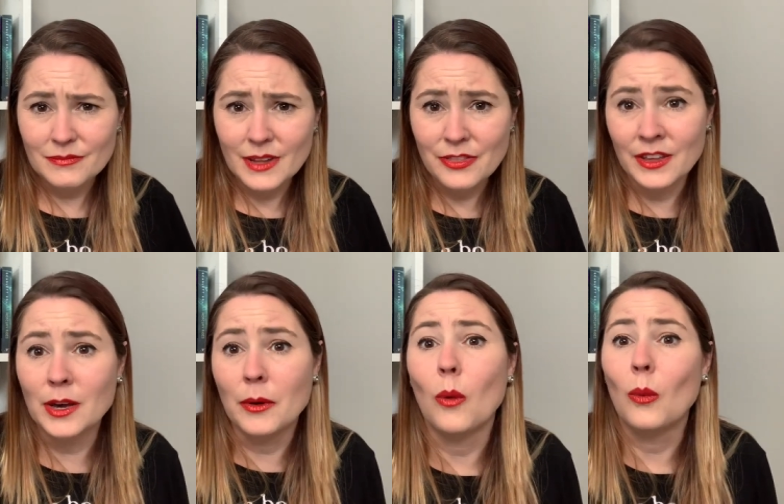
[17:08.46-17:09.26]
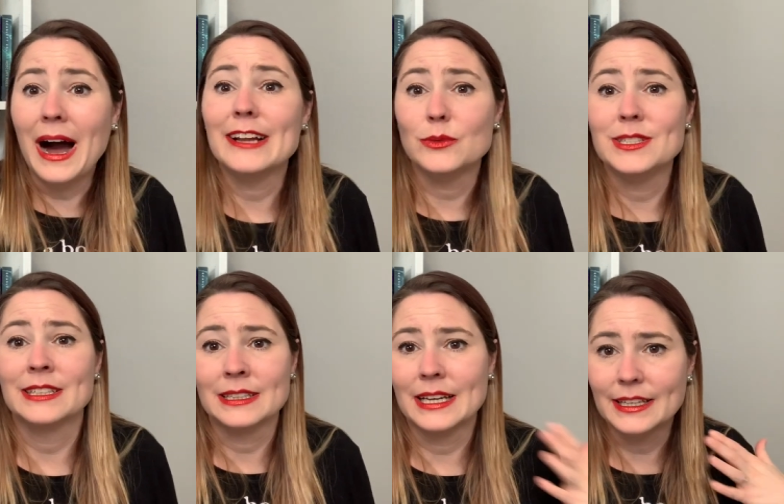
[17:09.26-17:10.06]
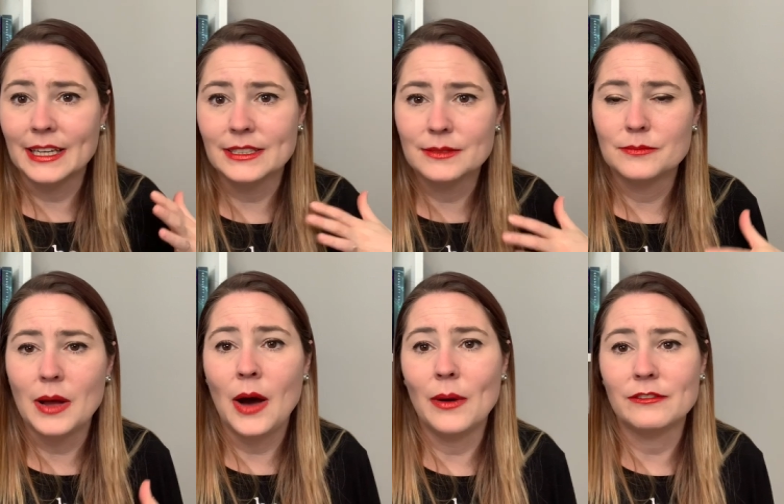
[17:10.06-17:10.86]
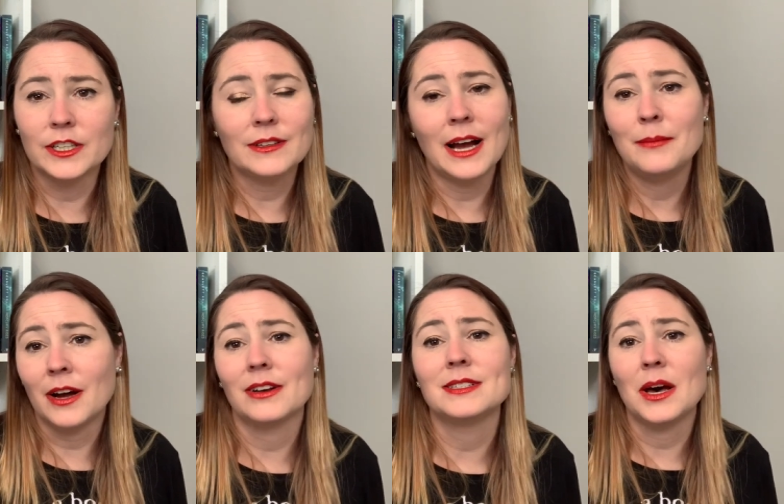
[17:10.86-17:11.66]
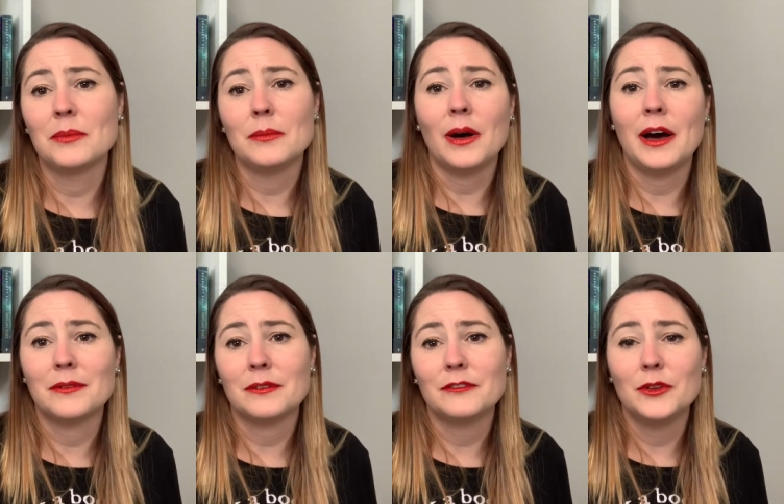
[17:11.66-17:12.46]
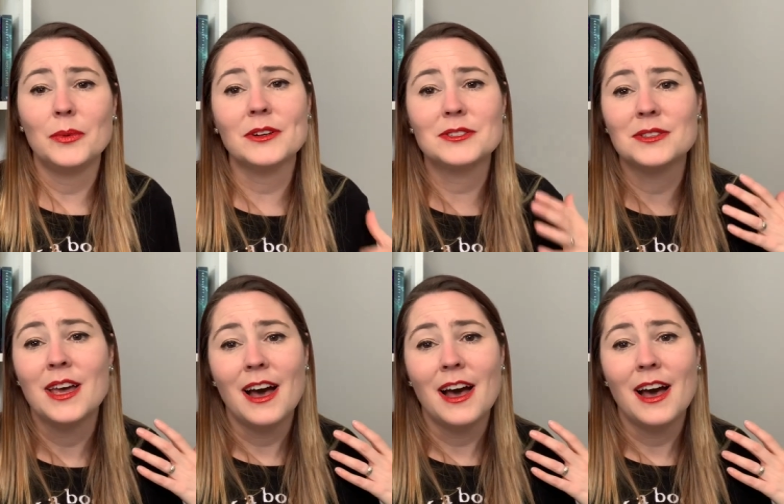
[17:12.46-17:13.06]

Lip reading: think about why you didn't like it. However, I'm not going to tell people how to review books.